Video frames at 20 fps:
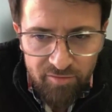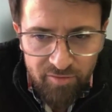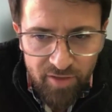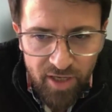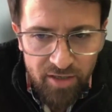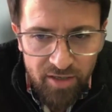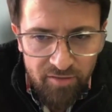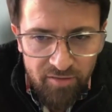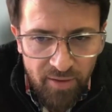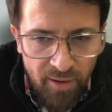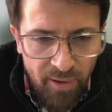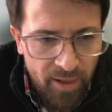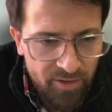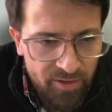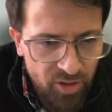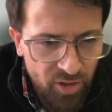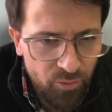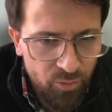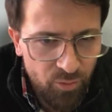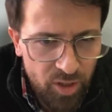have kind of
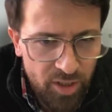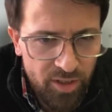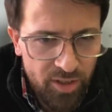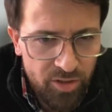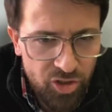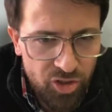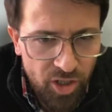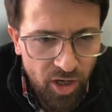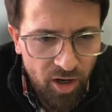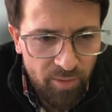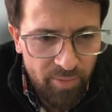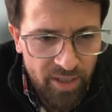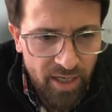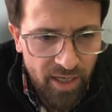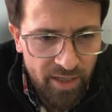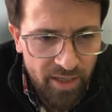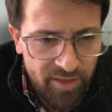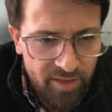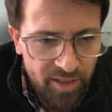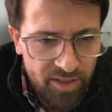done a really good job
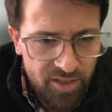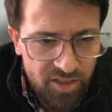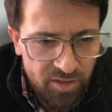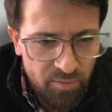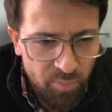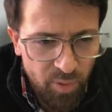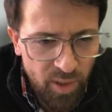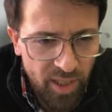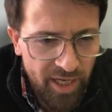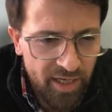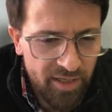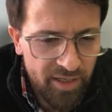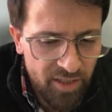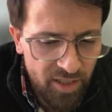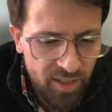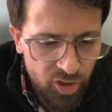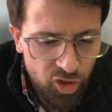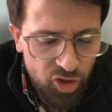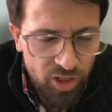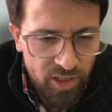at this and planned
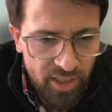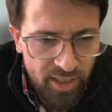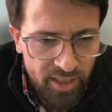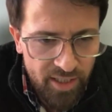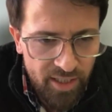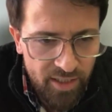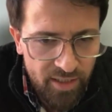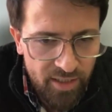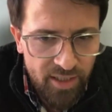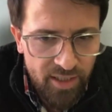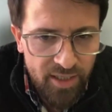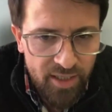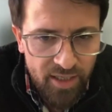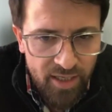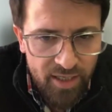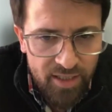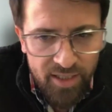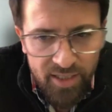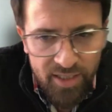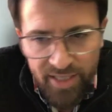initially and
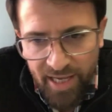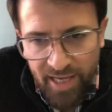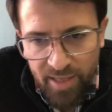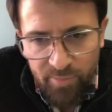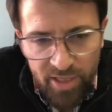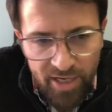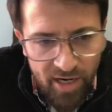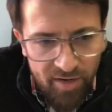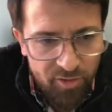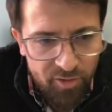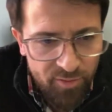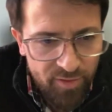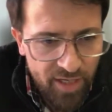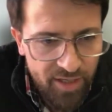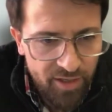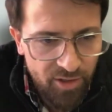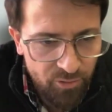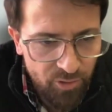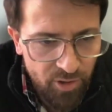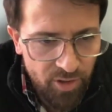then came in after
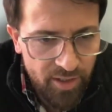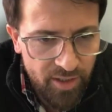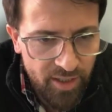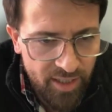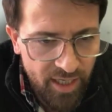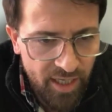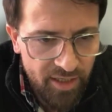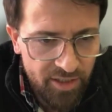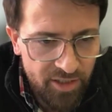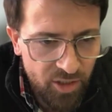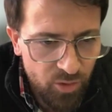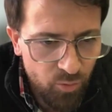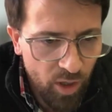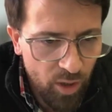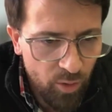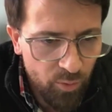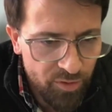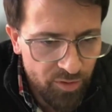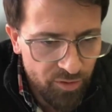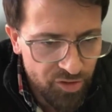that and really kind of did
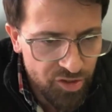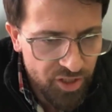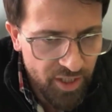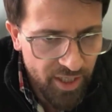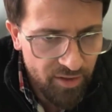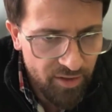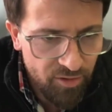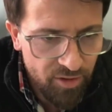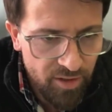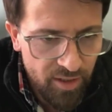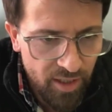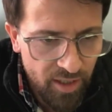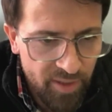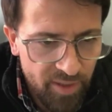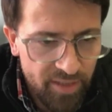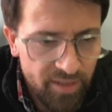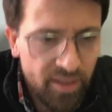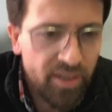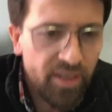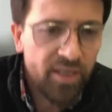well with their sale. I
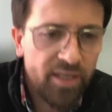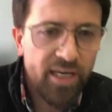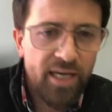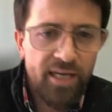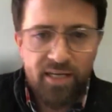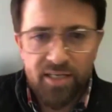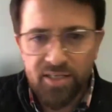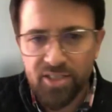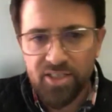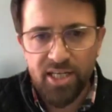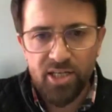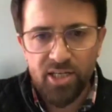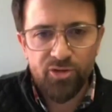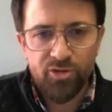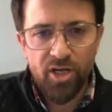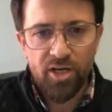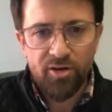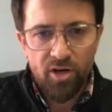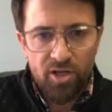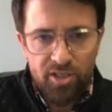mean, getting a sale
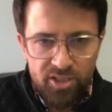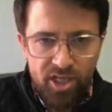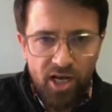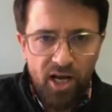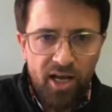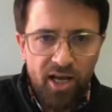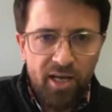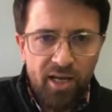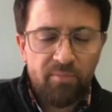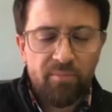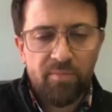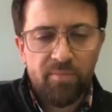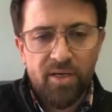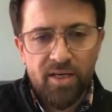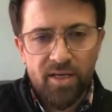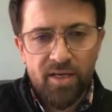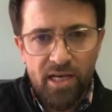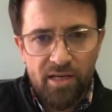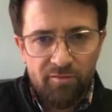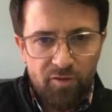done on time
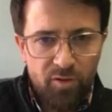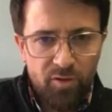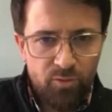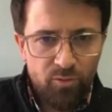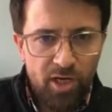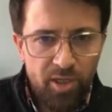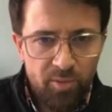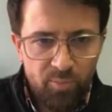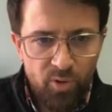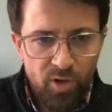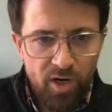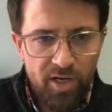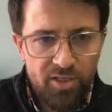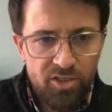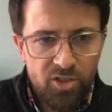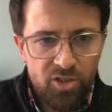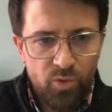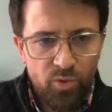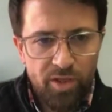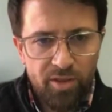and for the right
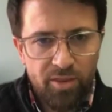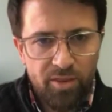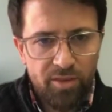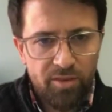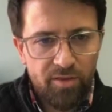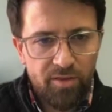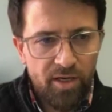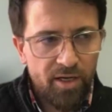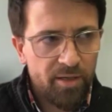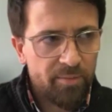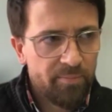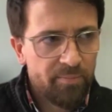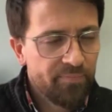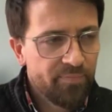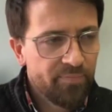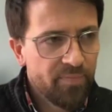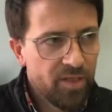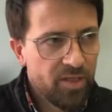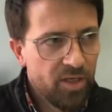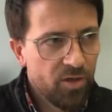price with,
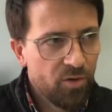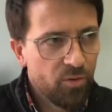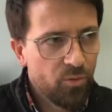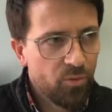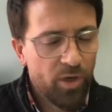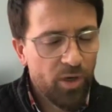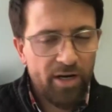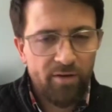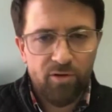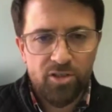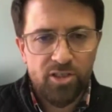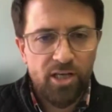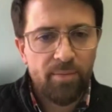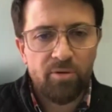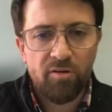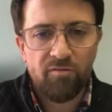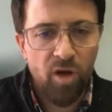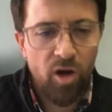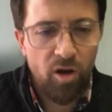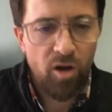whatever
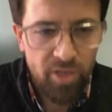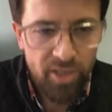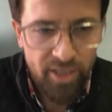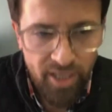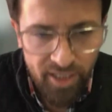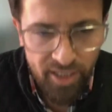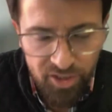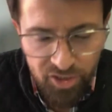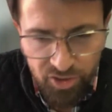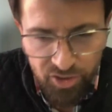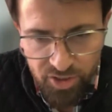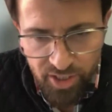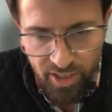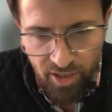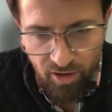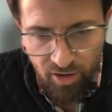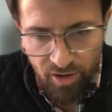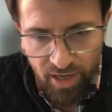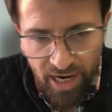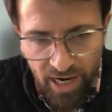type of obligations
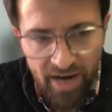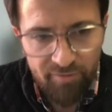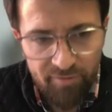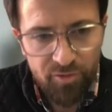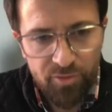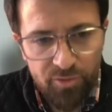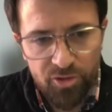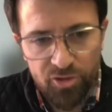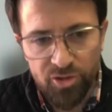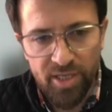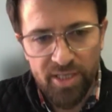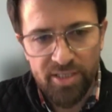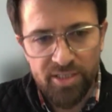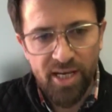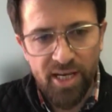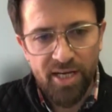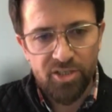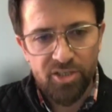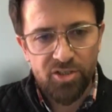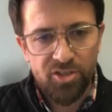they are after the
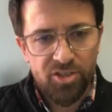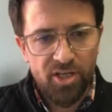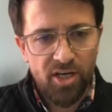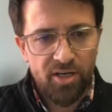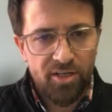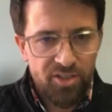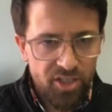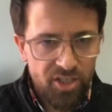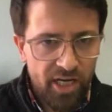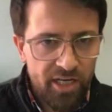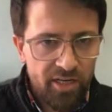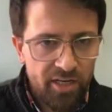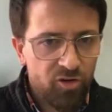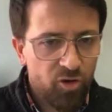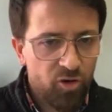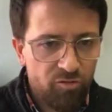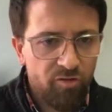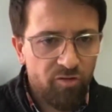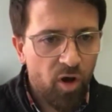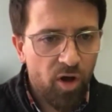transaction's done is kind of
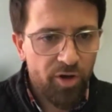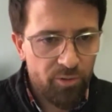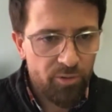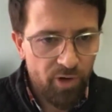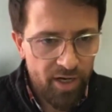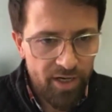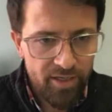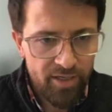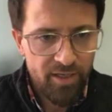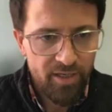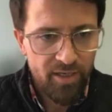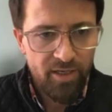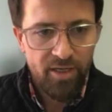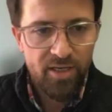nirvana, right?